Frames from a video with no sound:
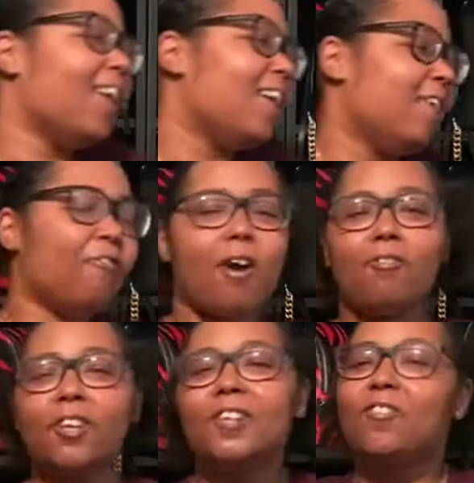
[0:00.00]
If I
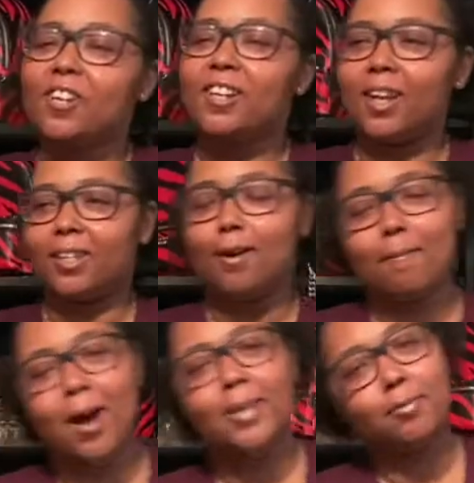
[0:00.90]
really, really like
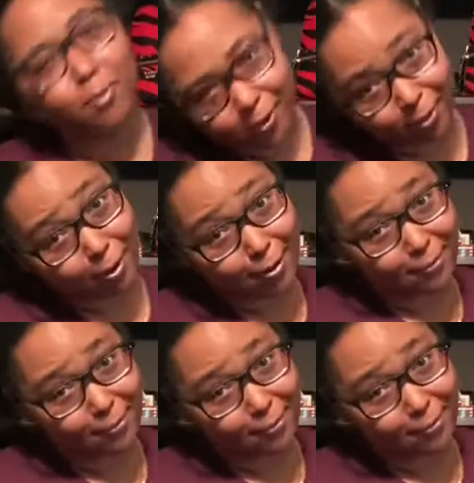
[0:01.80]
something, I am going to try to